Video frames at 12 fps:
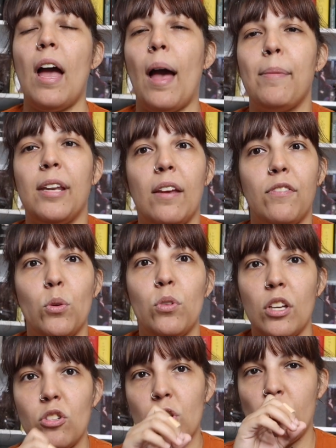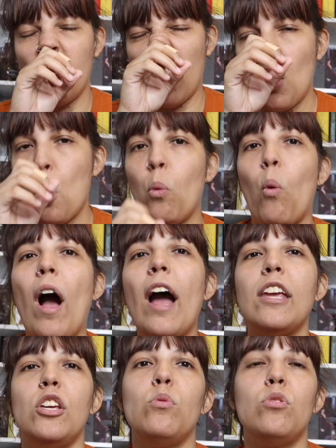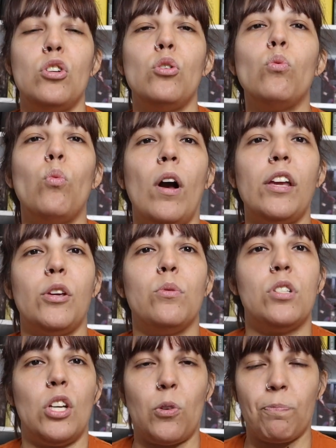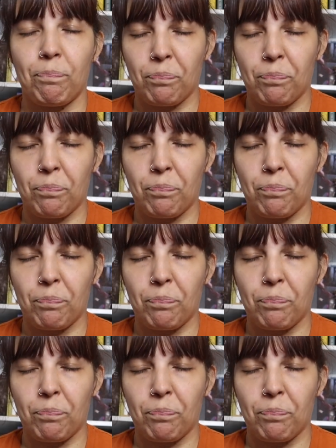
If you did choose it, why you do what you do.